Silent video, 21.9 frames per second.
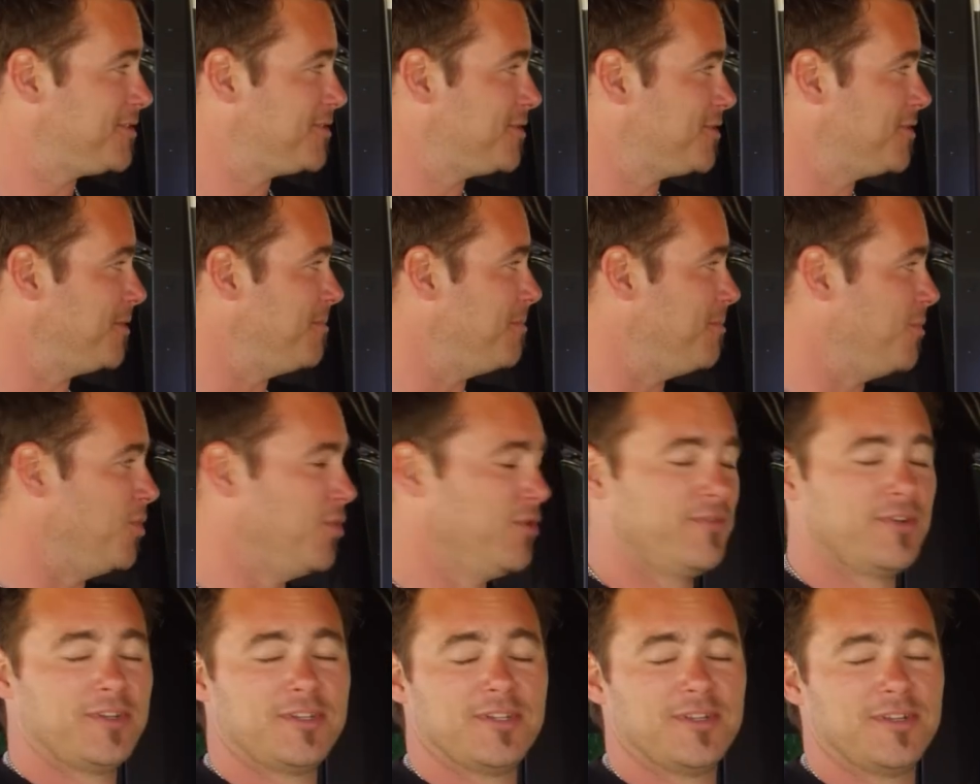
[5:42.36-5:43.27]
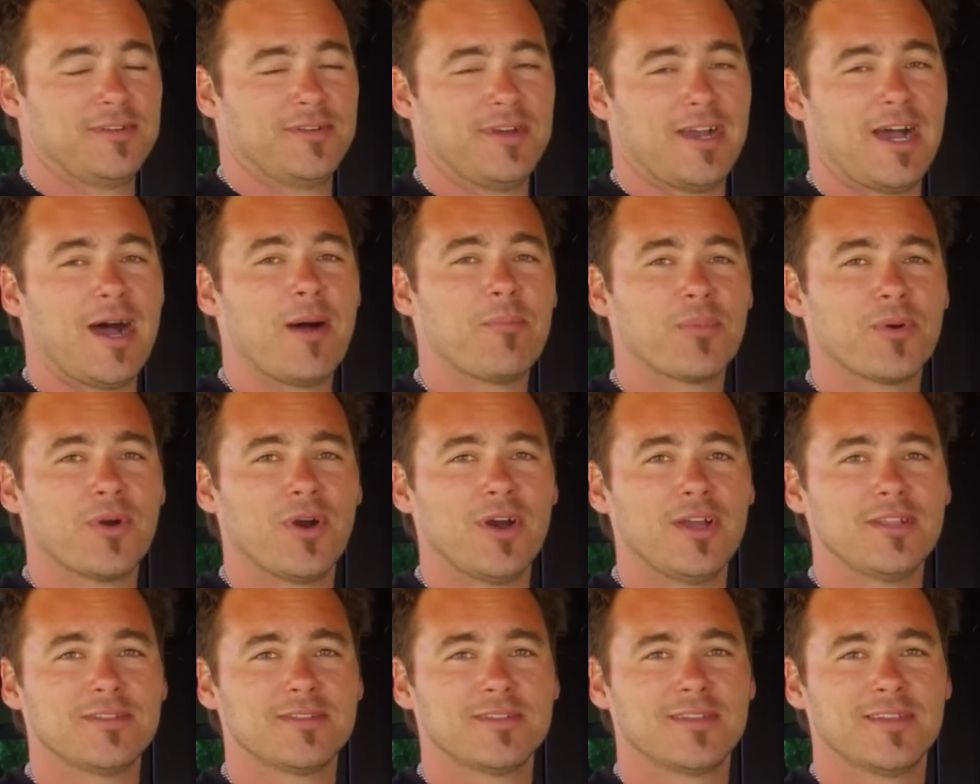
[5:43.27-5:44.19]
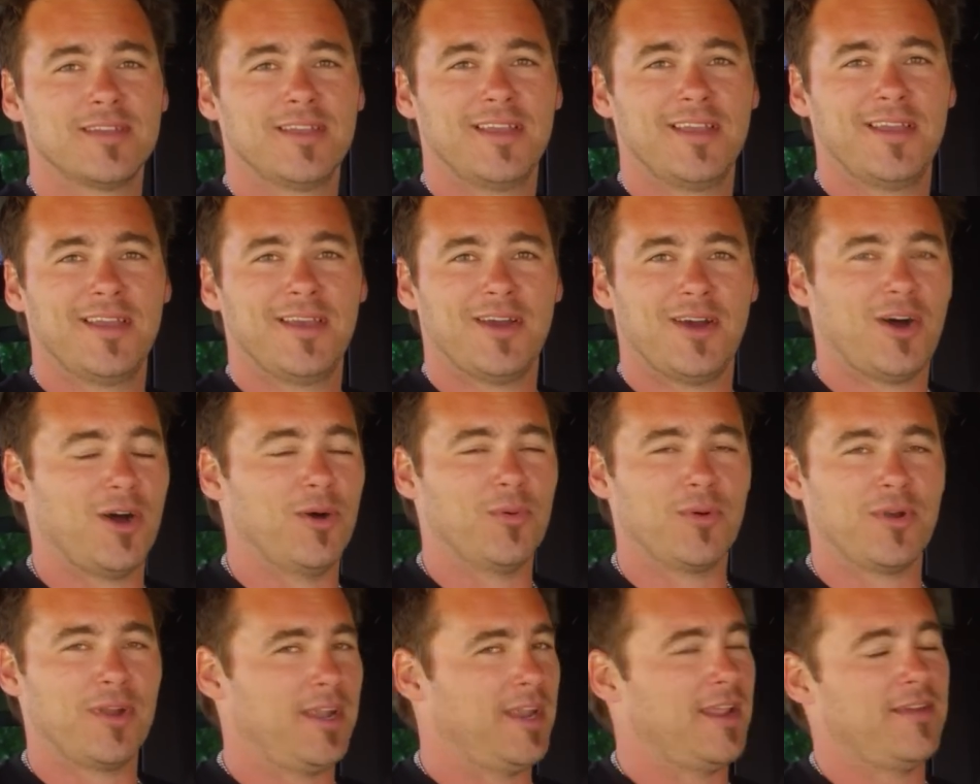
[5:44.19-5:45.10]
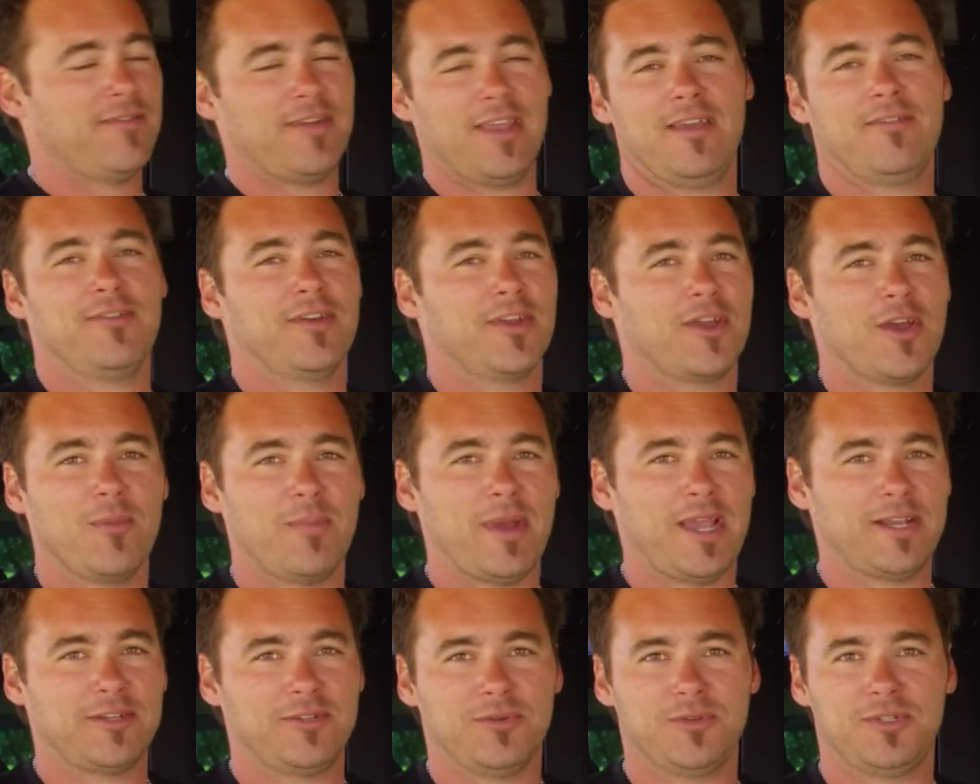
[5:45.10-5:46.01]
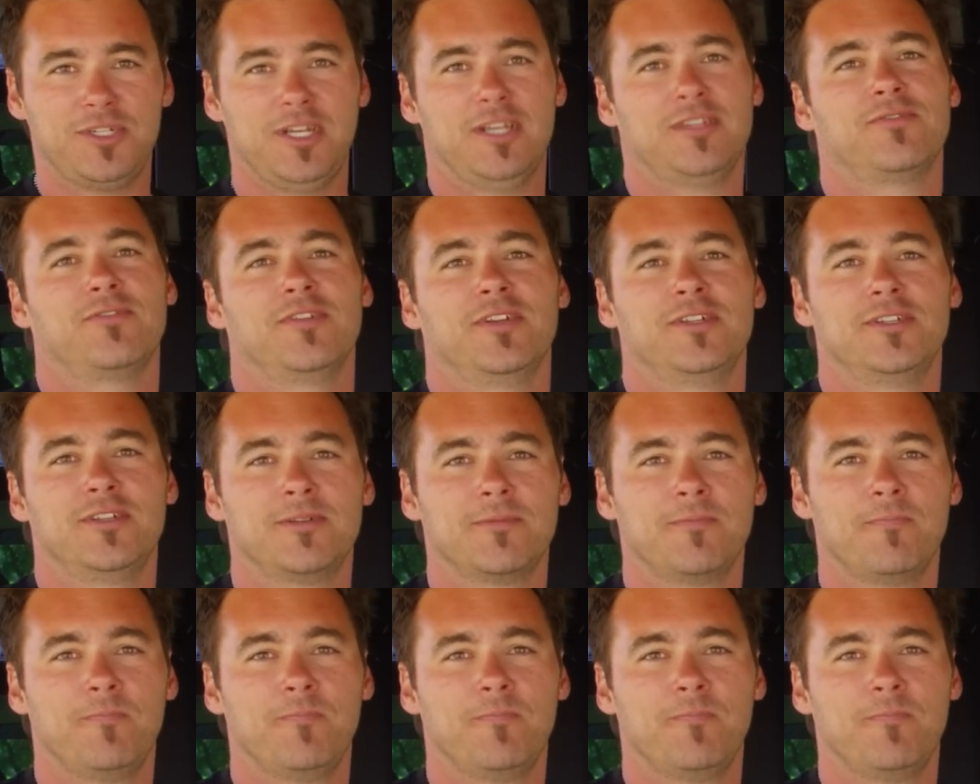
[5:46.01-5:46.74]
to moving to uprights, I would never ever go back to a chest fridge.